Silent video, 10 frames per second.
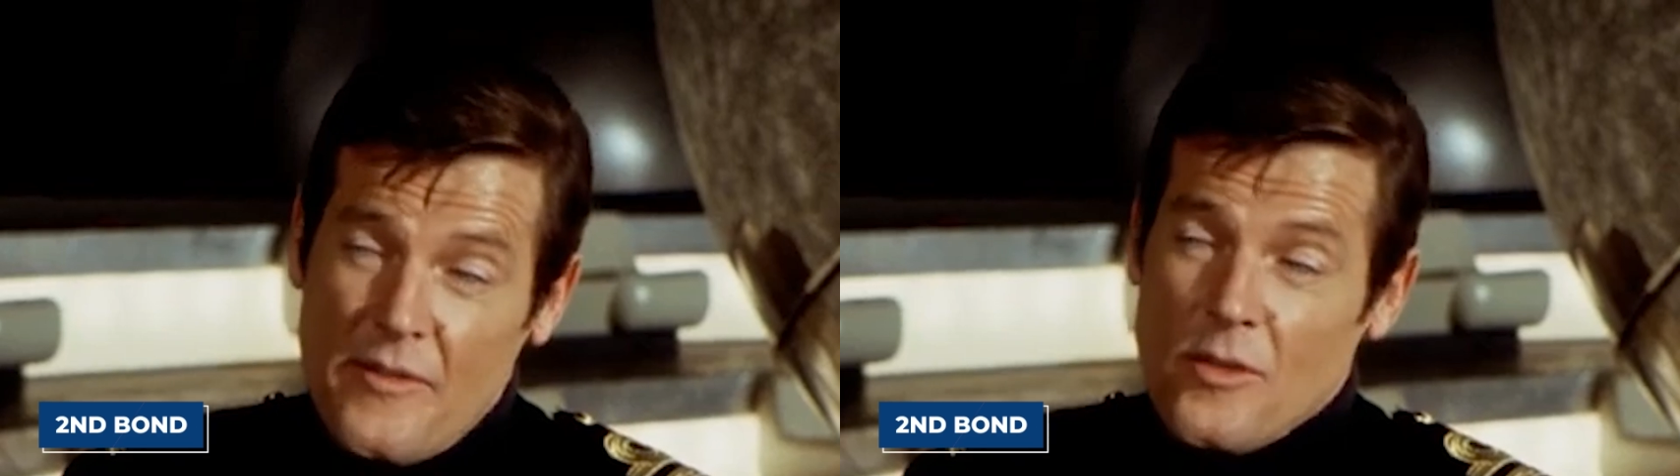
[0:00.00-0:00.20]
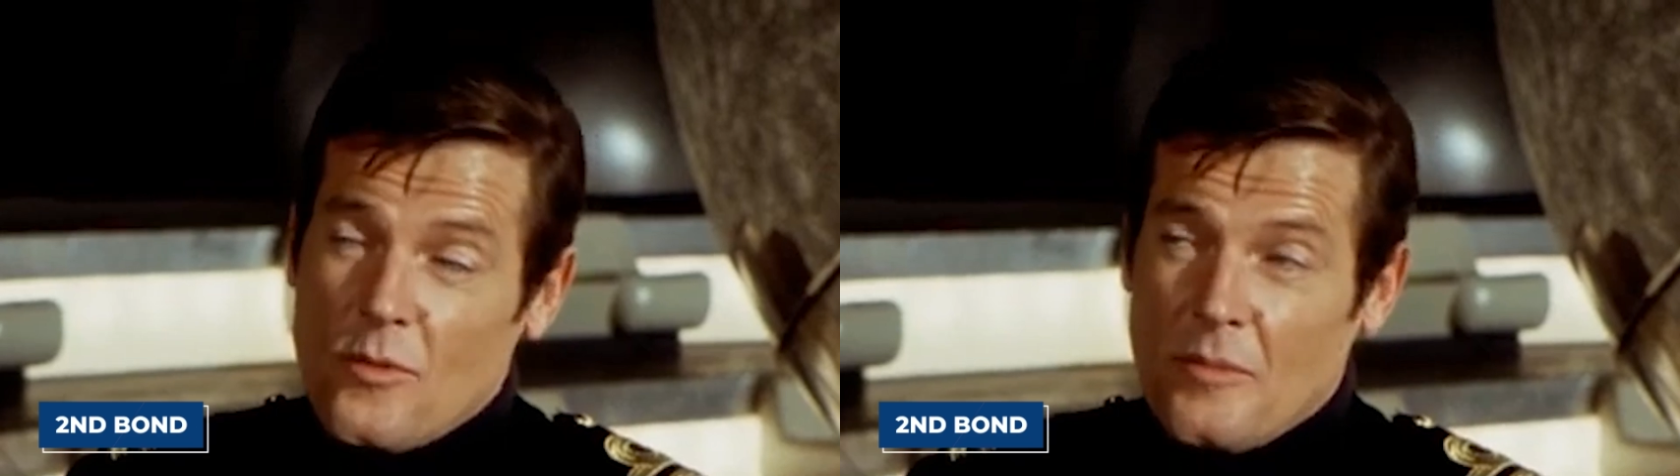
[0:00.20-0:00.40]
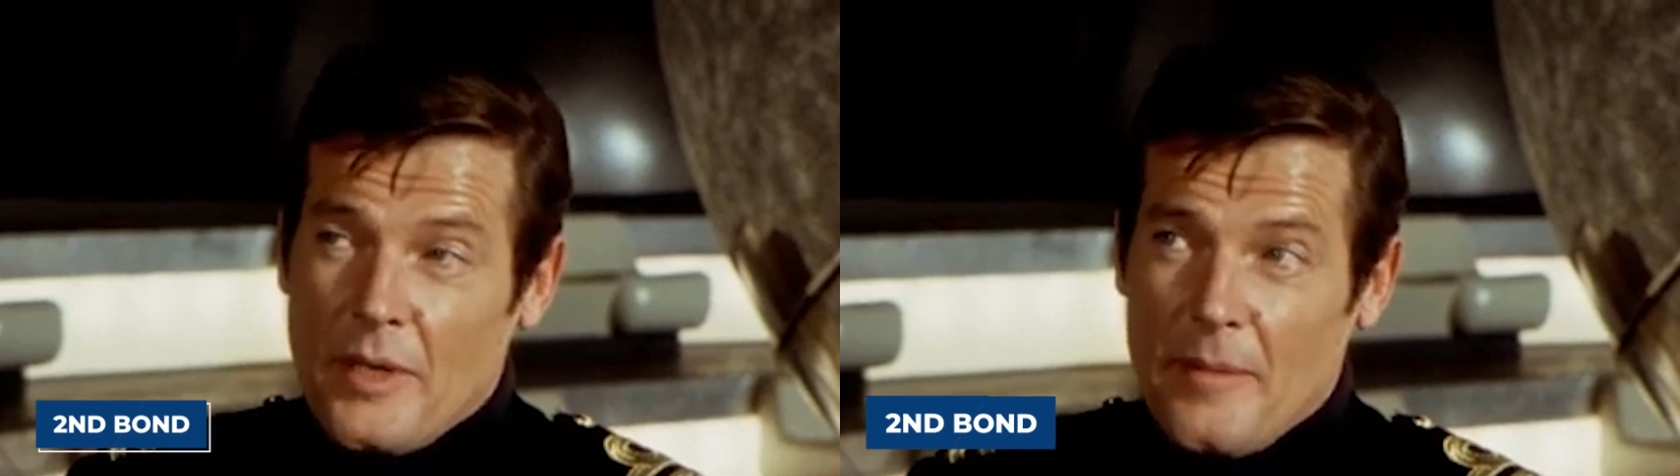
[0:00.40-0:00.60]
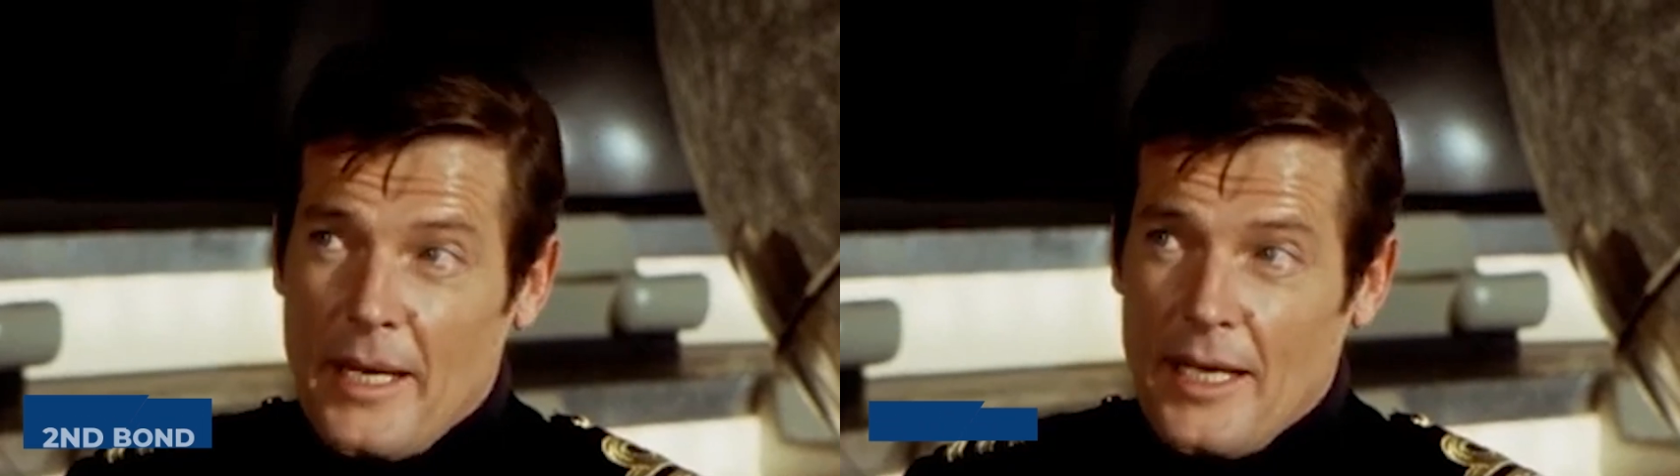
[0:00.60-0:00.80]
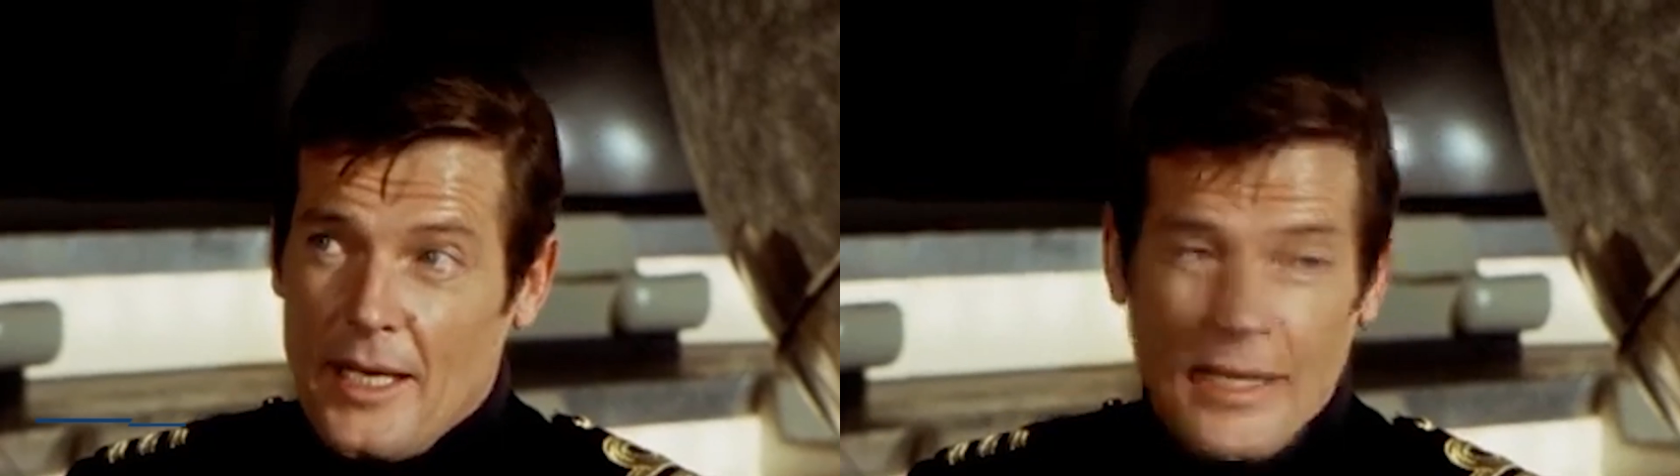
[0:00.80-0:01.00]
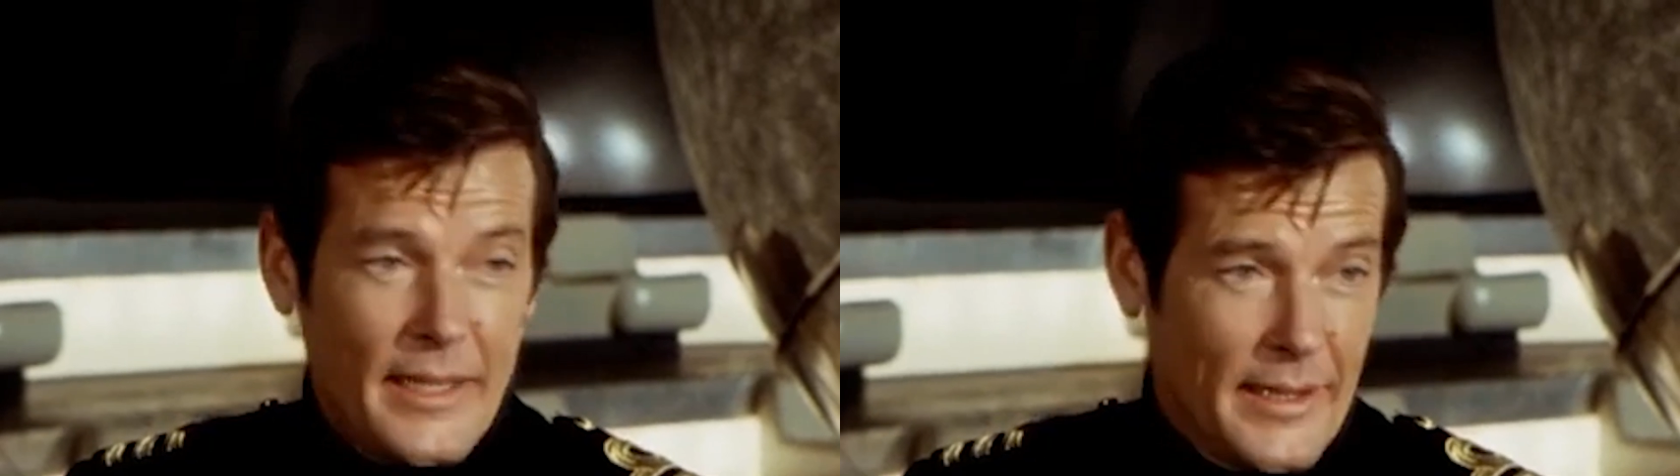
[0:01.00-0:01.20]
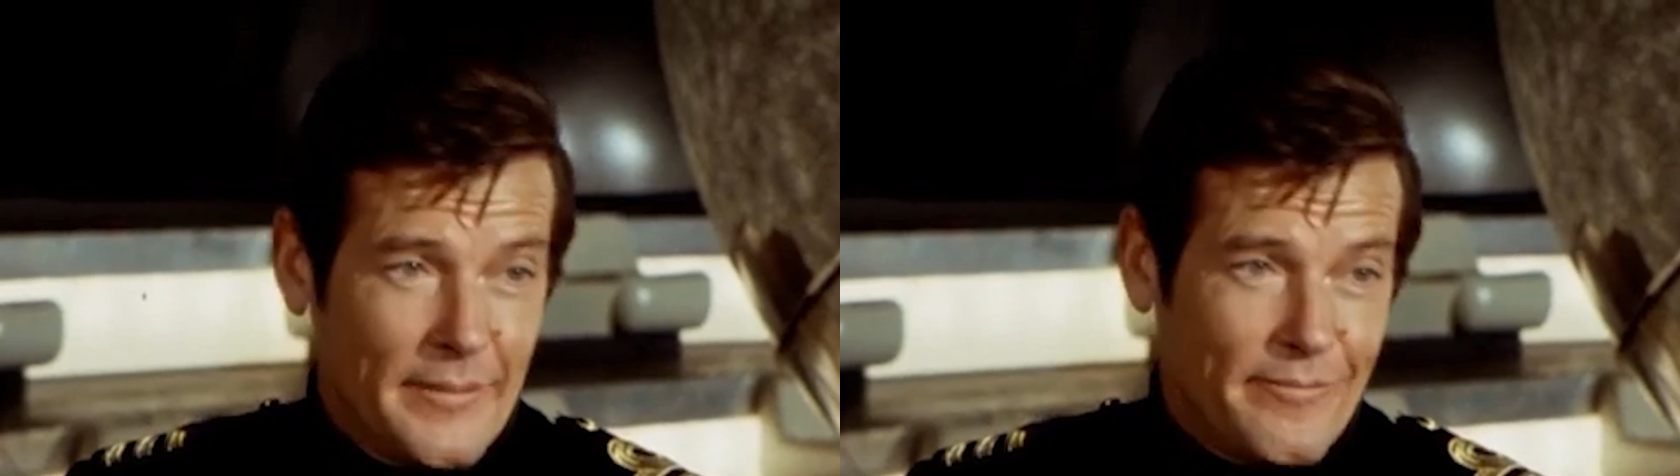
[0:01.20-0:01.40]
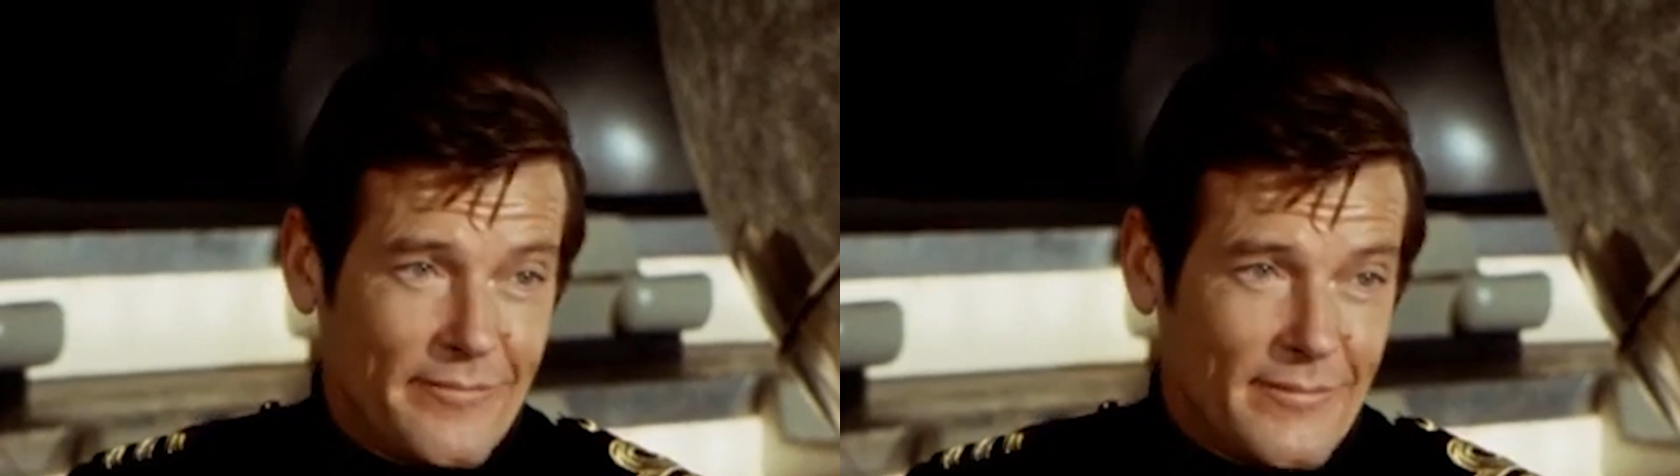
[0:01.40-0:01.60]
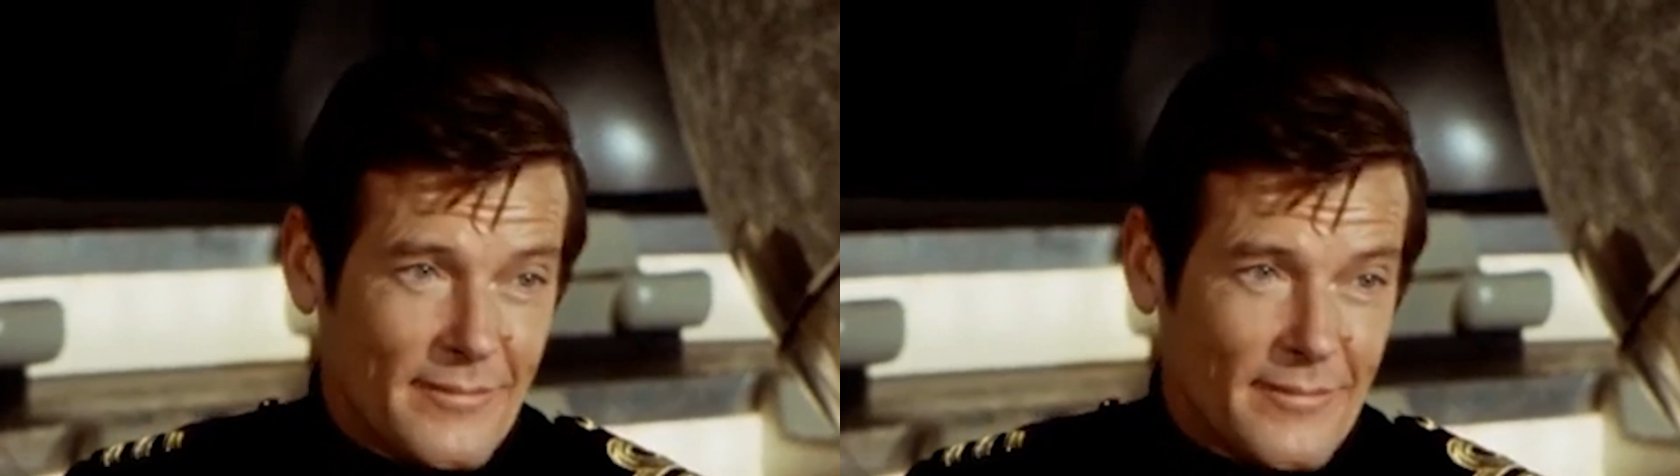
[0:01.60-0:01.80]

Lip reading: Bond to don the costume.